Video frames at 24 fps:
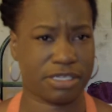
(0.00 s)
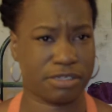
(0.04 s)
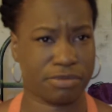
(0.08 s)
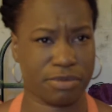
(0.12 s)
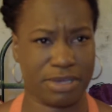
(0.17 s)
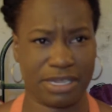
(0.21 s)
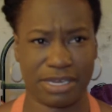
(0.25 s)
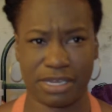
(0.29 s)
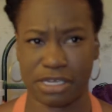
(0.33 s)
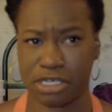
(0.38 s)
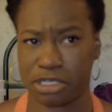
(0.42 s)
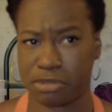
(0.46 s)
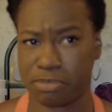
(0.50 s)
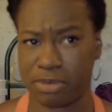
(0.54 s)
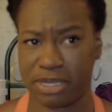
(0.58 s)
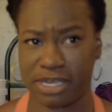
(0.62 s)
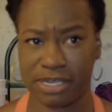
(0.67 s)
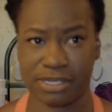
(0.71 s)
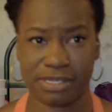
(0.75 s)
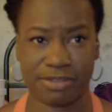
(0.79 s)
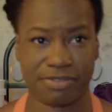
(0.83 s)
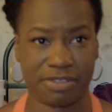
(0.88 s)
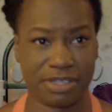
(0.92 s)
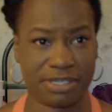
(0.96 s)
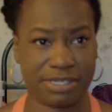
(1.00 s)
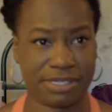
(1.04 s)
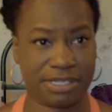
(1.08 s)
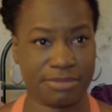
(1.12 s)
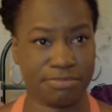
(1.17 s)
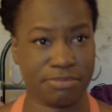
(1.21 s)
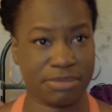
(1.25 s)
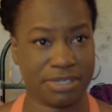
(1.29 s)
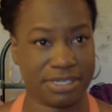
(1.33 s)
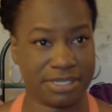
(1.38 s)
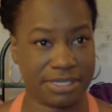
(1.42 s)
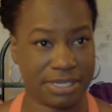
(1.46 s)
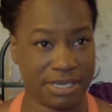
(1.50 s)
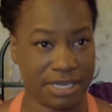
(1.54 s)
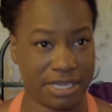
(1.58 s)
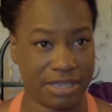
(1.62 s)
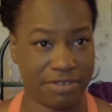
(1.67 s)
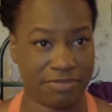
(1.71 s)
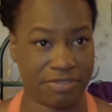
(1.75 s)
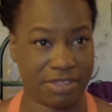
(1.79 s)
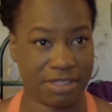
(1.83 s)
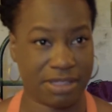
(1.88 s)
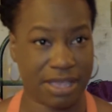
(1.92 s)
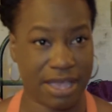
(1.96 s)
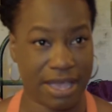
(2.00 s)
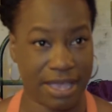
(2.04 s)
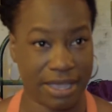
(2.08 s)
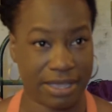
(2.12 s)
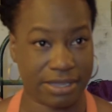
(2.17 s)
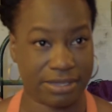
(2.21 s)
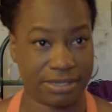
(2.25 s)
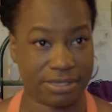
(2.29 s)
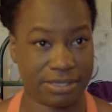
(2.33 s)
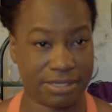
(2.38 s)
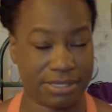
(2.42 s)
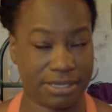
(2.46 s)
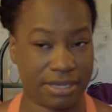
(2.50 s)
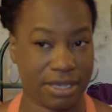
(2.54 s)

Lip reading: Swedish because of the simplicity of the lines.